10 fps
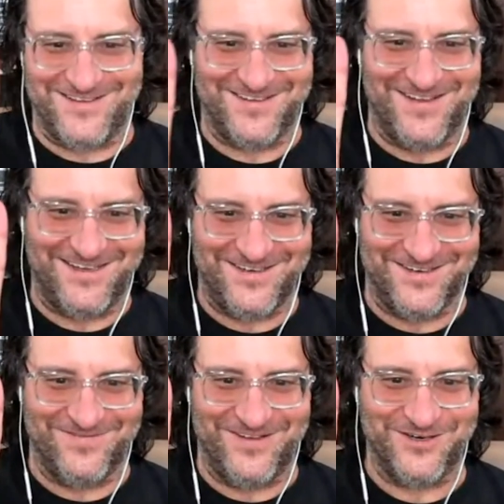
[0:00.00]
that
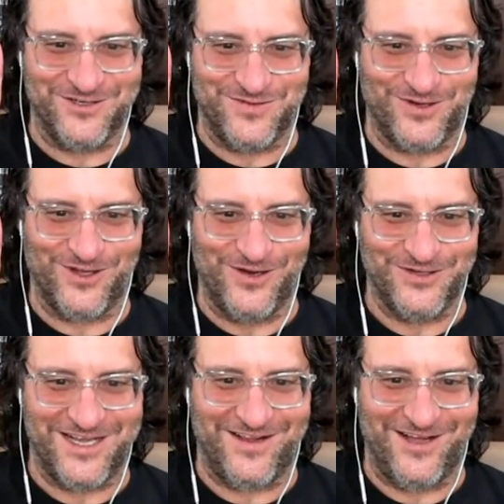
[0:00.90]
your fingers will close.
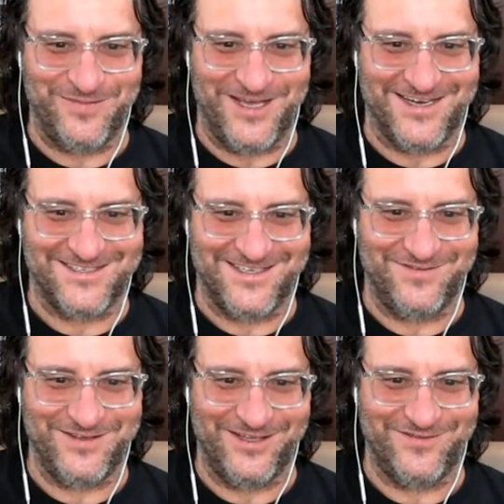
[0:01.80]
That'll help you actually
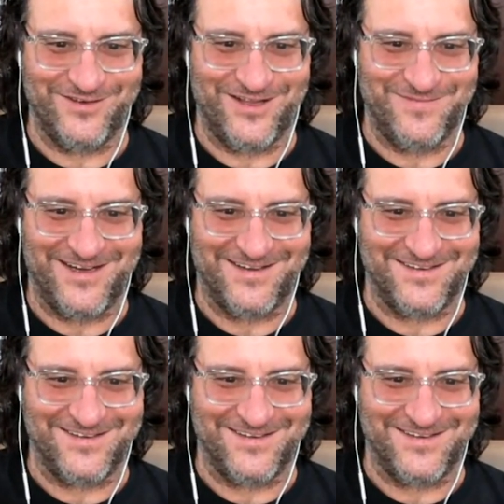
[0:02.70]
if you leave your thumb out.